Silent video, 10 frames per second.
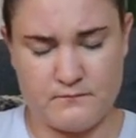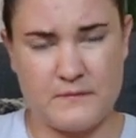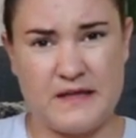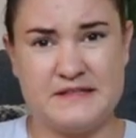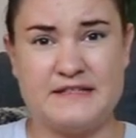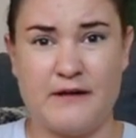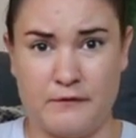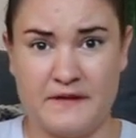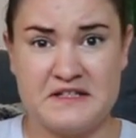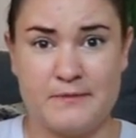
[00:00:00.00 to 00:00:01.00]
These
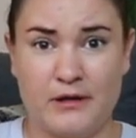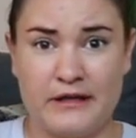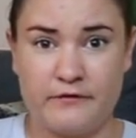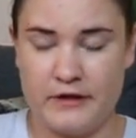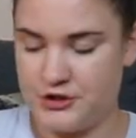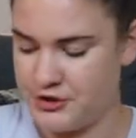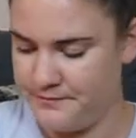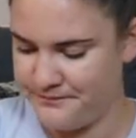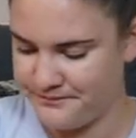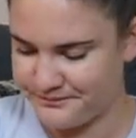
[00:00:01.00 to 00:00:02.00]
definitely smell like fish.
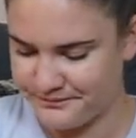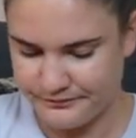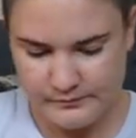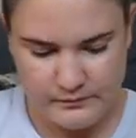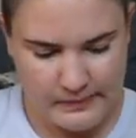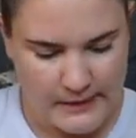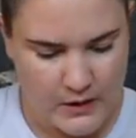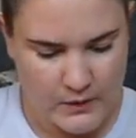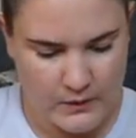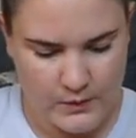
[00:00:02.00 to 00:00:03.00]

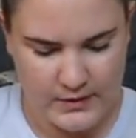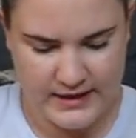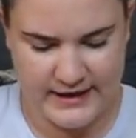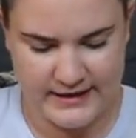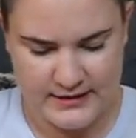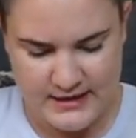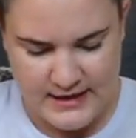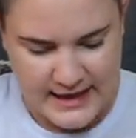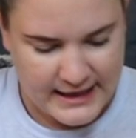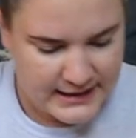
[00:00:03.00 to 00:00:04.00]
Okay,
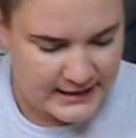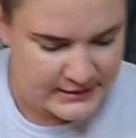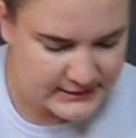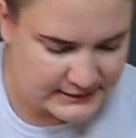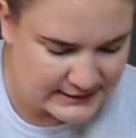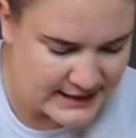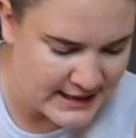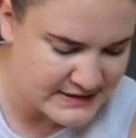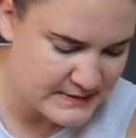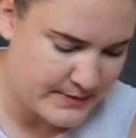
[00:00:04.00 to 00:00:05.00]
and
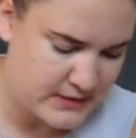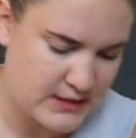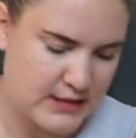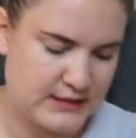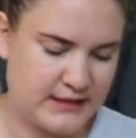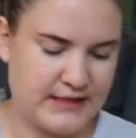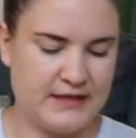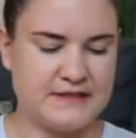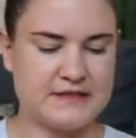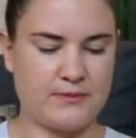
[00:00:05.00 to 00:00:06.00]
last but not
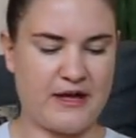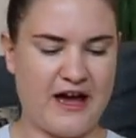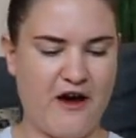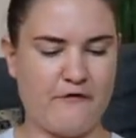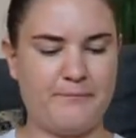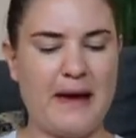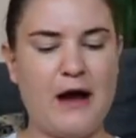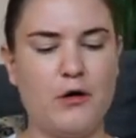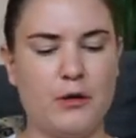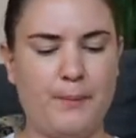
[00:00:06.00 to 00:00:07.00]
least, we have
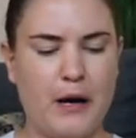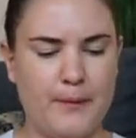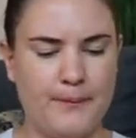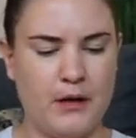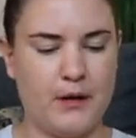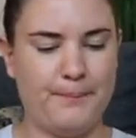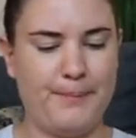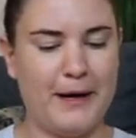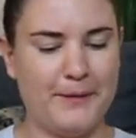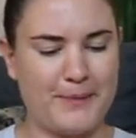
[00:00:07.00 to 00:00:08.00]
Power Pup, uh,
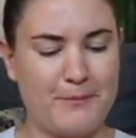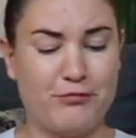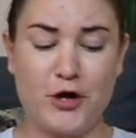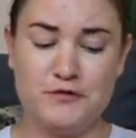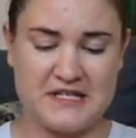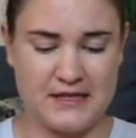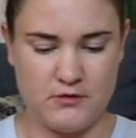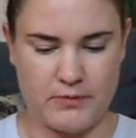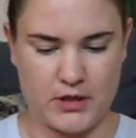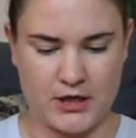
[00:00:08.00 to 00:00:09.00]
Pup
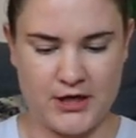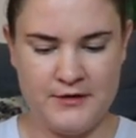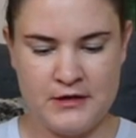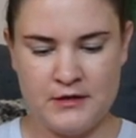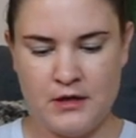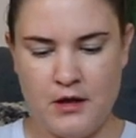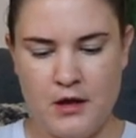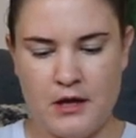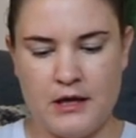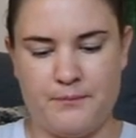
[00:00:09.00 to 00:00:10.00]
Protein Bar.
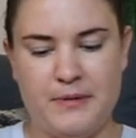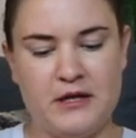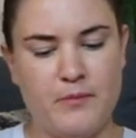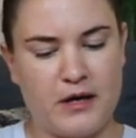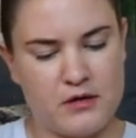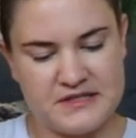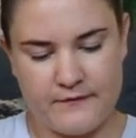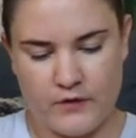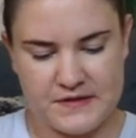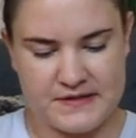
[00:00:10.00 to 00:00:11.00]
Peanut butter is the
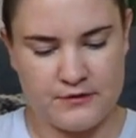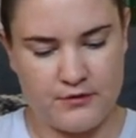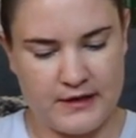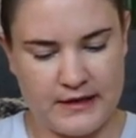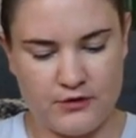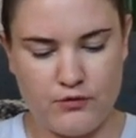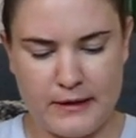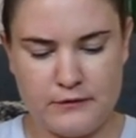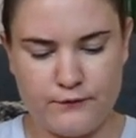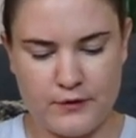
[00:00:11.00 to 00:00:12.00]
first ingredient,
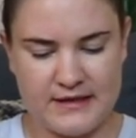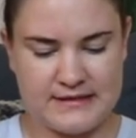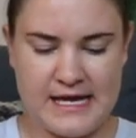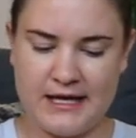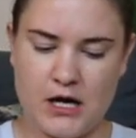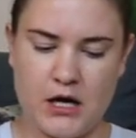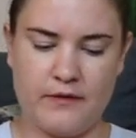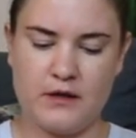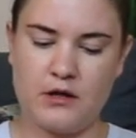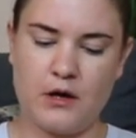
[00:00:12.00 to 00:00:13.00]
grain-free, take on
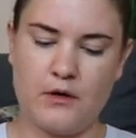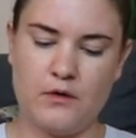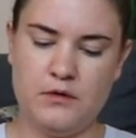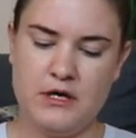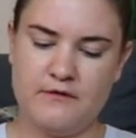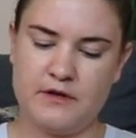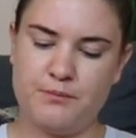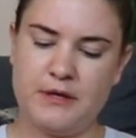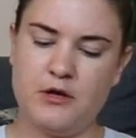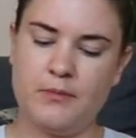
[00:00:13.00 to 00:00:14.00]
the go with
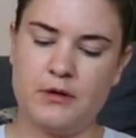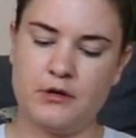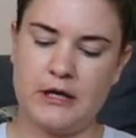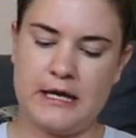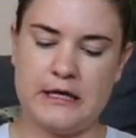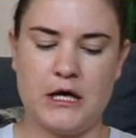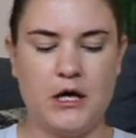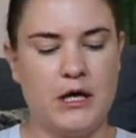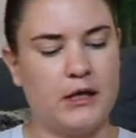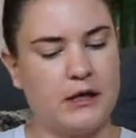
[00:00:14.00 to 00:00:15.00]
peanut butter and
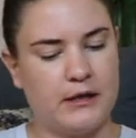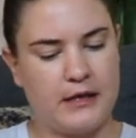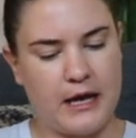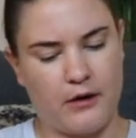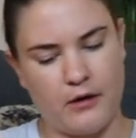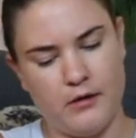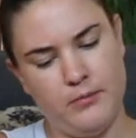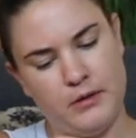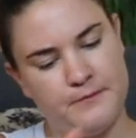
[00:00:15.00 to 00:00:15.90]
carob.